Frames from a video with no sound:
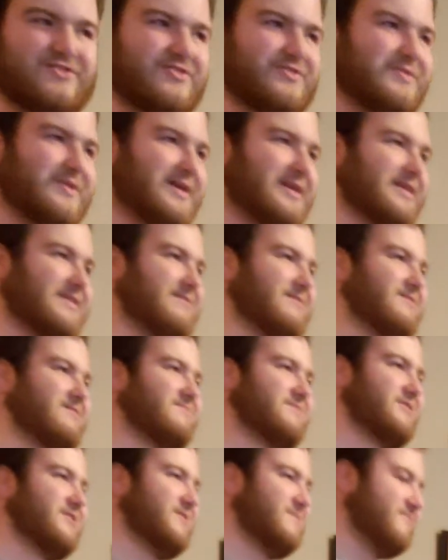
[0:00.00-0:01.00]
you on it a little
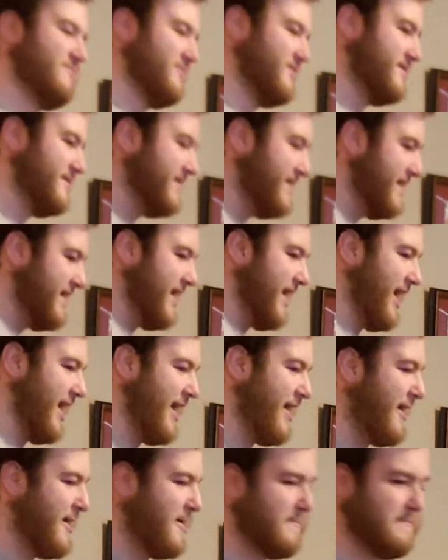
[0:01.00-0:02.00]
bit, hopefully.
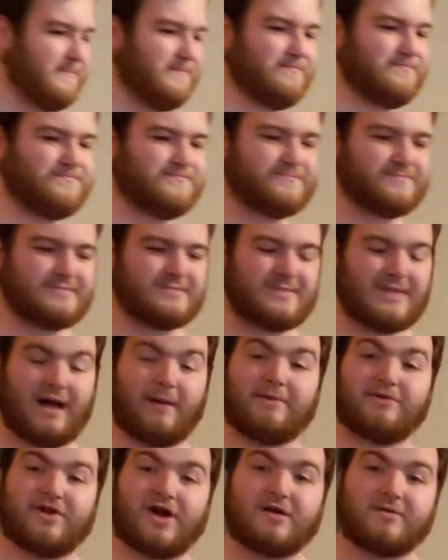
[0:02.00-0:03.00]

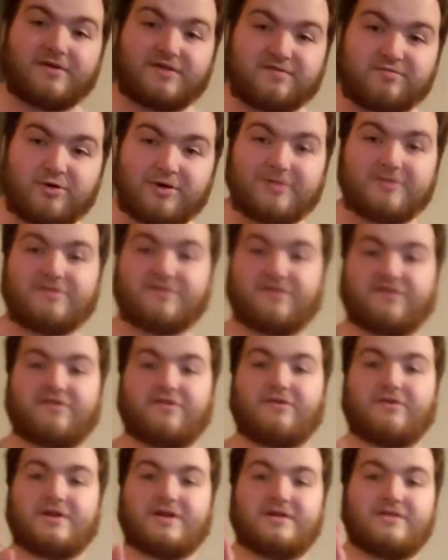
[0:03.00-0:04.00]
I'm going to talk about spoilers
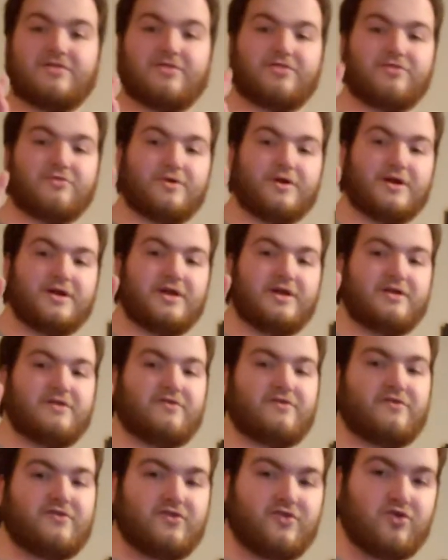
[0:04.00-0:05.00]
starting in
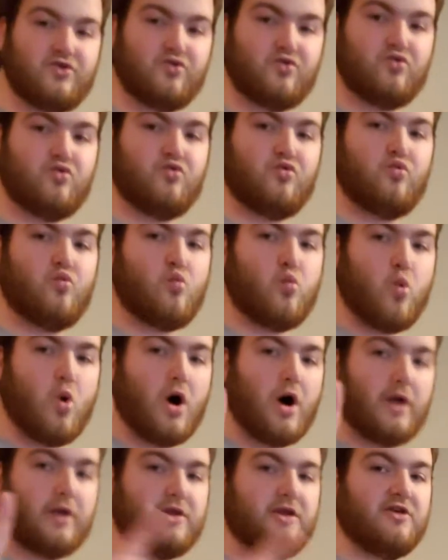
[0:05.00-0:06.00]
3, 2,
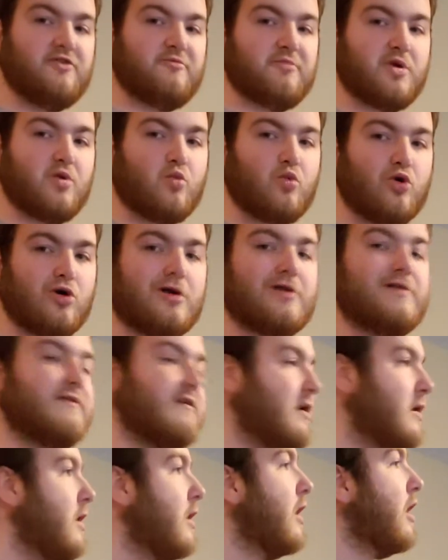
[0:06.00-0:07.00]
1. You've been warned.
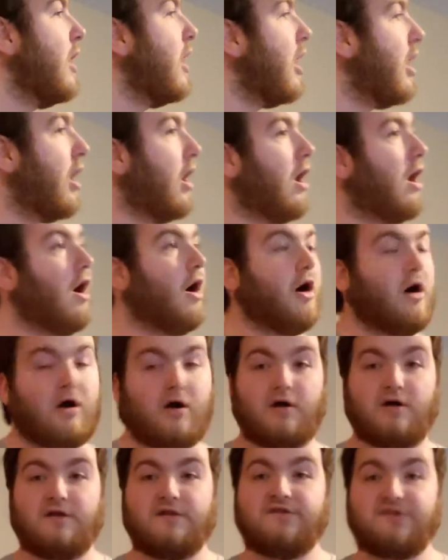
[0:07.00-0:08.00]

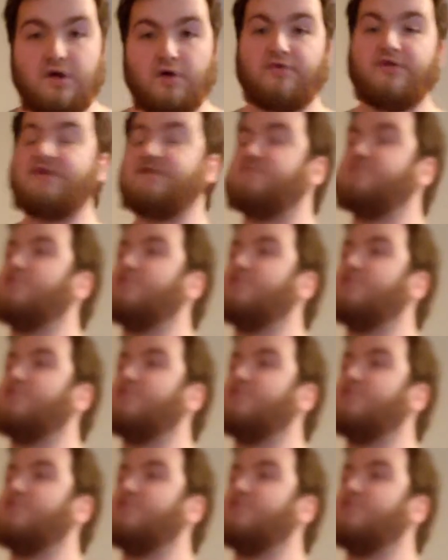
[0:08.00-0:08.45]
So, this